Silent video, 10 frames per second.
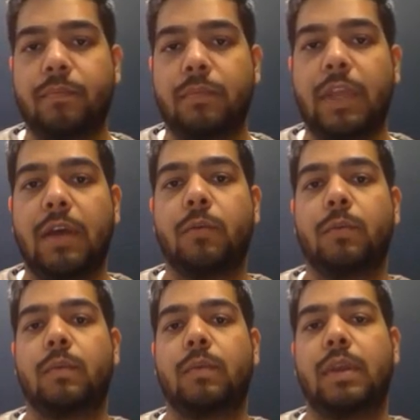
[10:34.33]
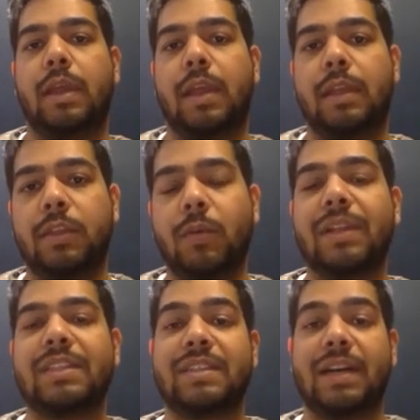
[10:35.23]
Now, you
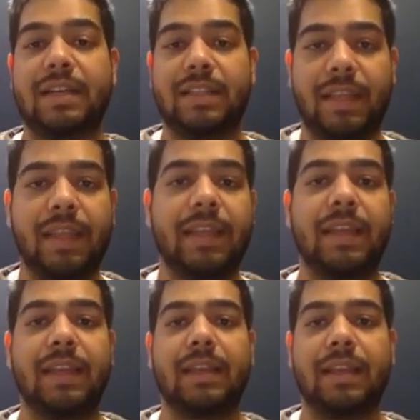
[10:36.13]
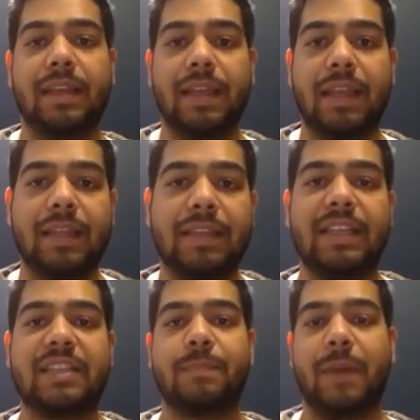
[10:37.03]
can start thinking in
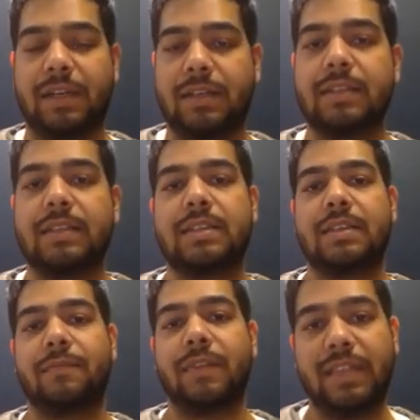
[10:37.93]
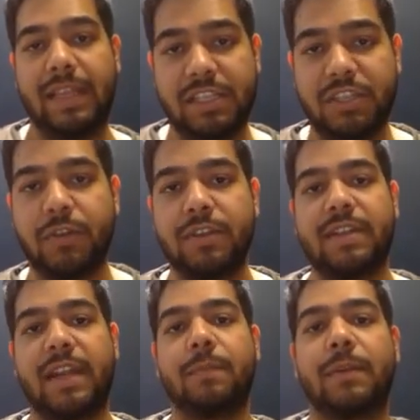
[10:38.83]
these patterns with these should
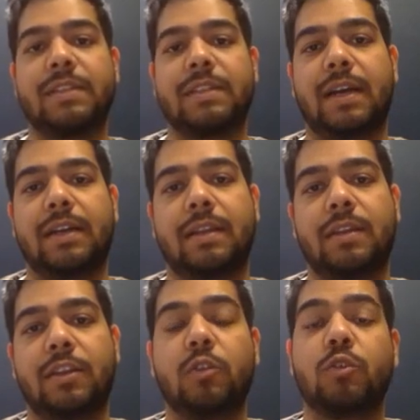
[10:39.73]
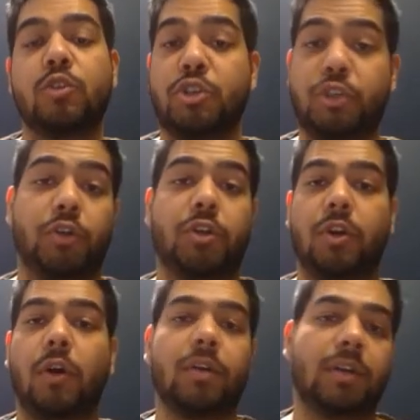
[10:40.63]
statements that you should
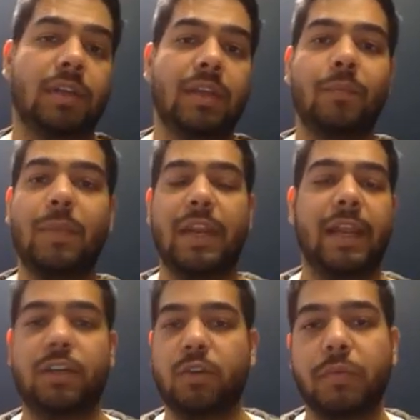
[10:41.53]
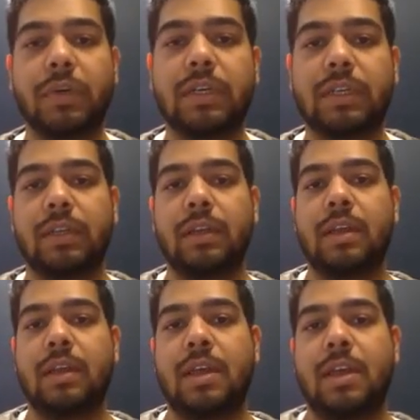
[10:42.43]
not be late to work
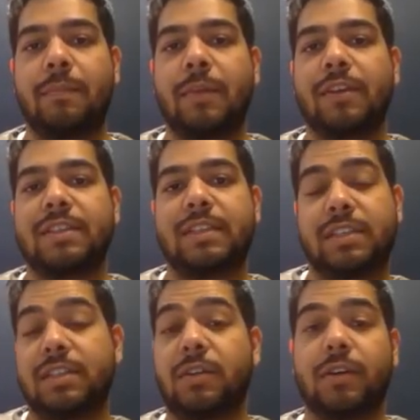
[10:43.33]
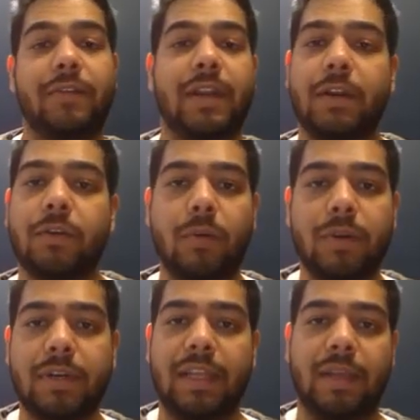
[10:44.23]
because this is not a very good
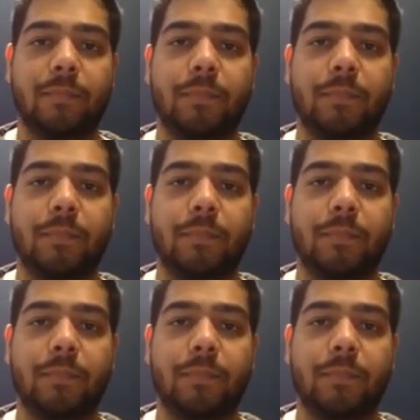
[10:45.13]
quality.